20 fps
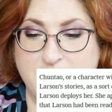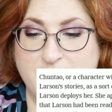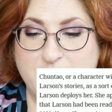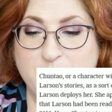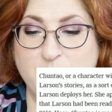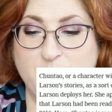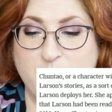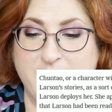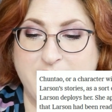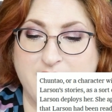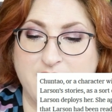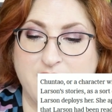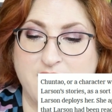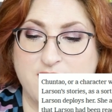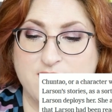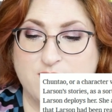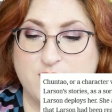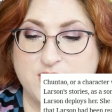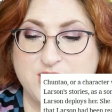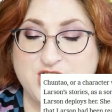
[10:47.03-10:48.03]
unaware
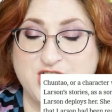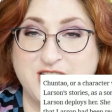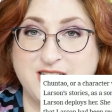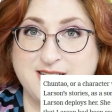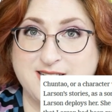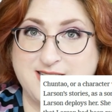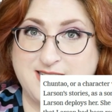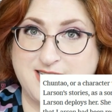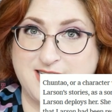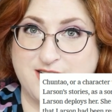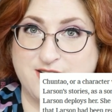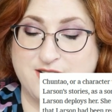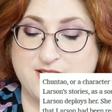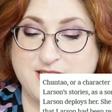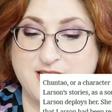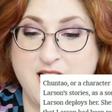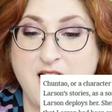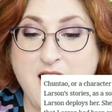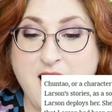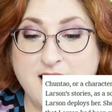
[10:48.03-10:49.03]
of what she considers